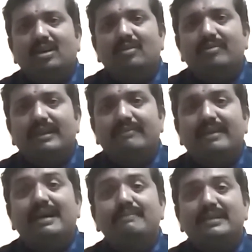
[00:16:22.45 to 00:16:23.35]
of
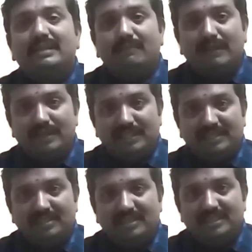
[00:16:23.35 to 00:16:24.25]
environmental
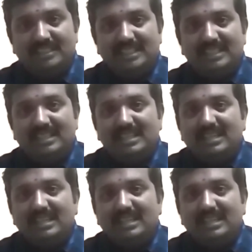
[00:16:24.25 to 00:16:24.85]
biotechnology,